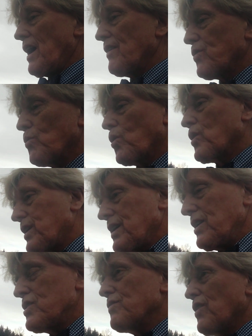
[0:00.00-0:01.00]
to have to work
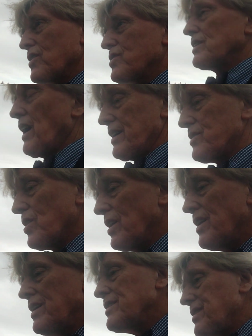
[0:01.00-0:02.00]
in each of our states
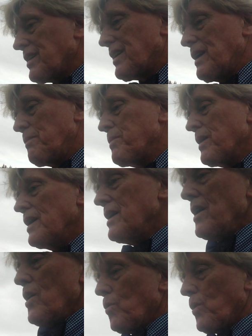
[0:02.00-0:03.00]
to keep
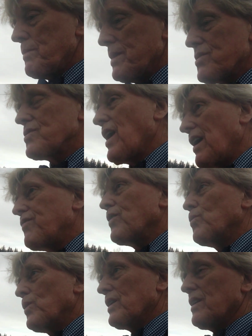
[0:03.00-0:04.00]
women safe
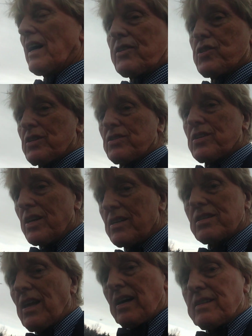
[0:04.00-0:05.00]
and win elections.
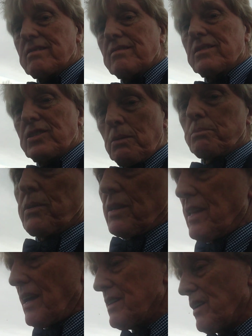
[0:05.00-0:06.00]
It's that simple
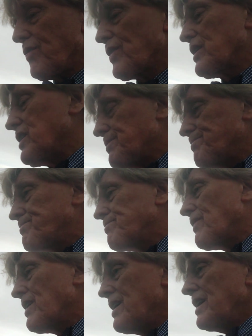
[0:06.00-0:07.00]
and that difficult.
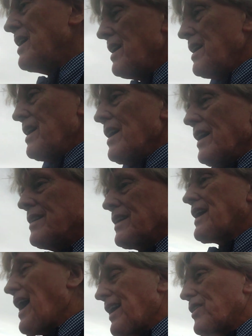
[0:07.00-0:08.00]
In the
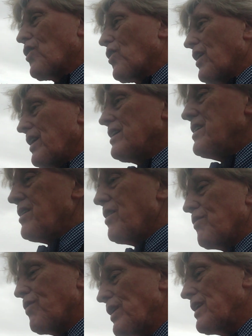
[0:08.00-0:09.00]
category
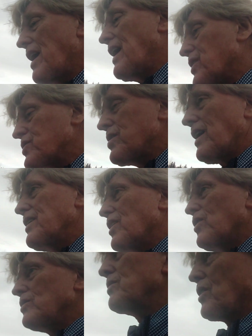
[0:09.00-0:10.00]
of Rittenhouse, I
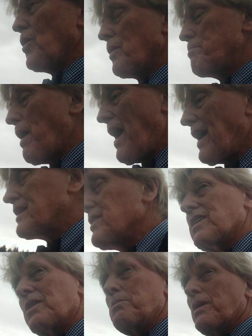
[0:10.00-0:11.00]
know, going back a
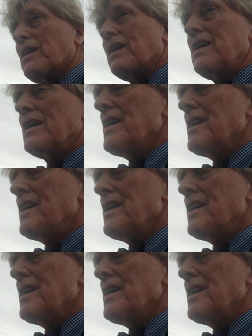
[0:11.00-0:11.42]
little bit,